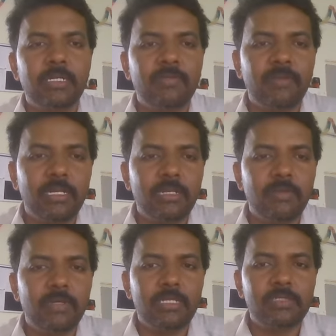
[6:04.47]
And
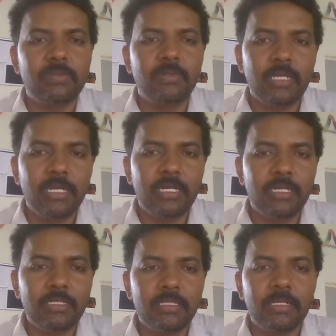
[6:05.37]
finally, we are also
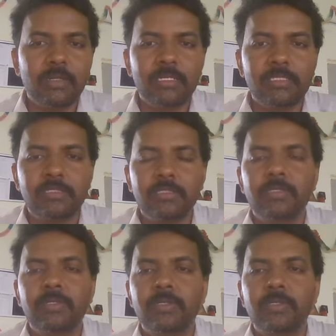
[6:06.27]
adding the tolerance